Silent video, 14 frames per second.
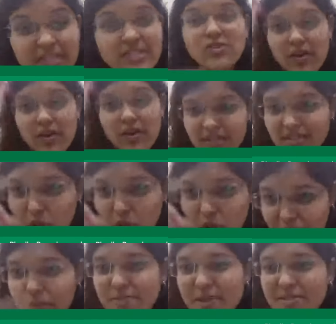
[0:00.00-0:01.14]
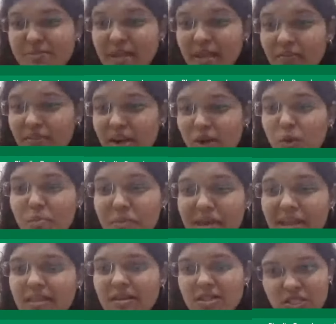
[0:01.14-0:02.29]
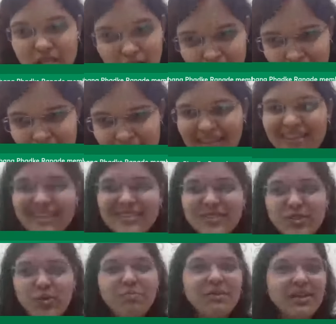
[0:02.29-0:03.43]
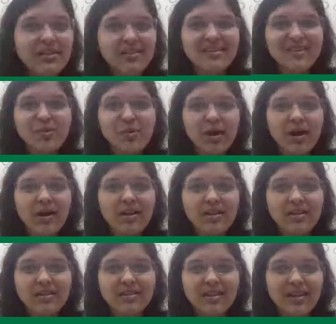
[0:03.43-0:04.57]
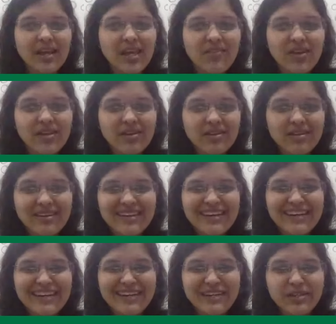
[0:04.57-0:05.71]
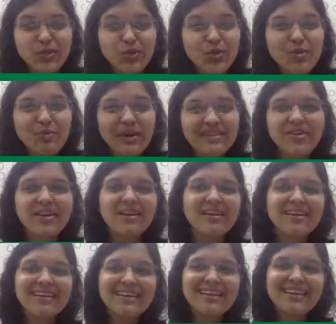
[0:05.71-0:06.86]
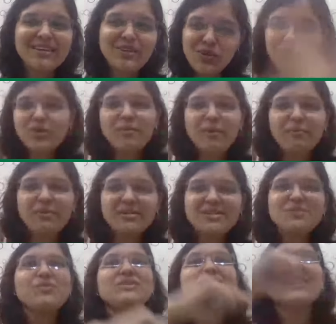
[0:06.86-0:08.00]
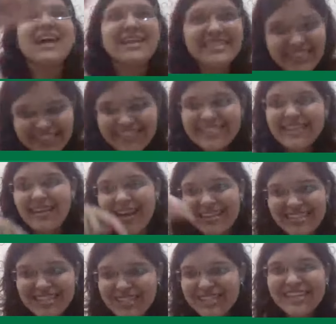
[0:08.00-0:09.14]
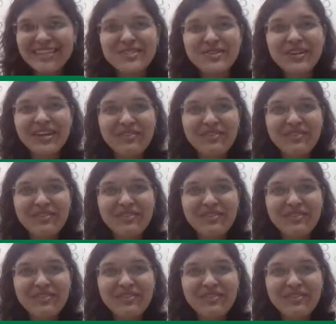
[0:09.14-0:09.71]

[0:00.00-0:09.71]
Rajesh, congratulations. Your membership has been gifted to Meet Shaha. So Meet, you are the lucky one. YouTube has gifted you the membership, which Rajesh